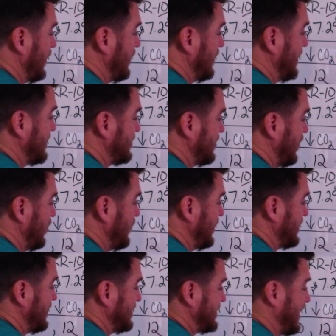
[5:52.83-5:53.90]
let's go
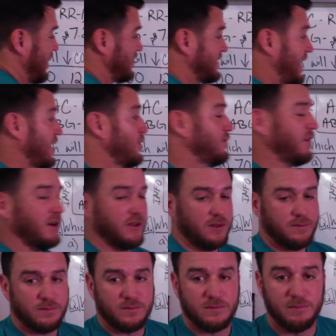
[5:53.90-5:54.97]
with desired tidal
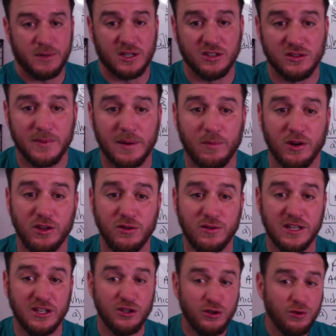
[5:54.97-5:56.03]
volume. Because remember, you
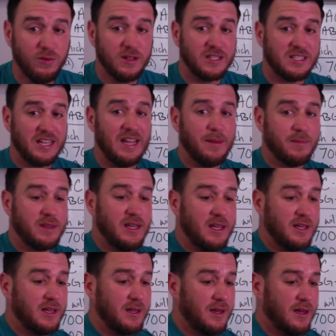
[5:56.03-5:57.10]
can do the same
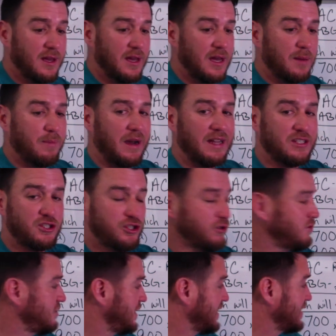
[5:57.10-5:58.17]
thing by
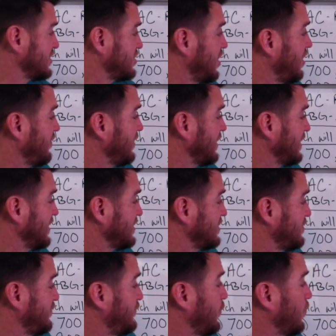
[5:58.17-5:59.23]
choosing and solving
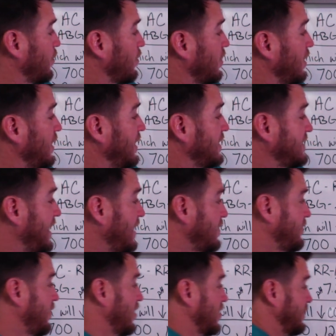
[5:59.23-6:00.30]
this for
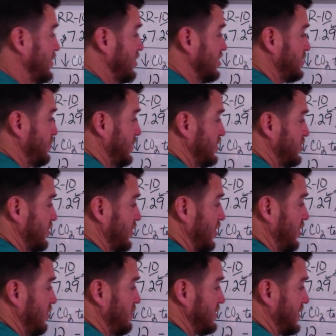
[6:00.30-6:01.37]
tidal volume. You just put your
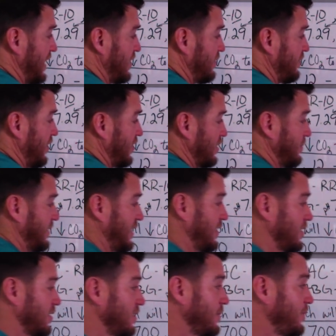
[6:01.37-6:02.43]
known tidal volume
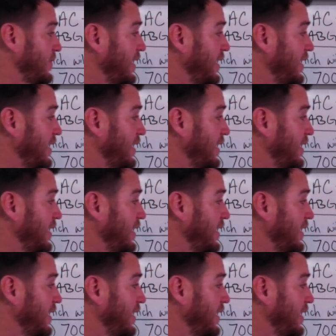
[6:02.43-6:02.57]
here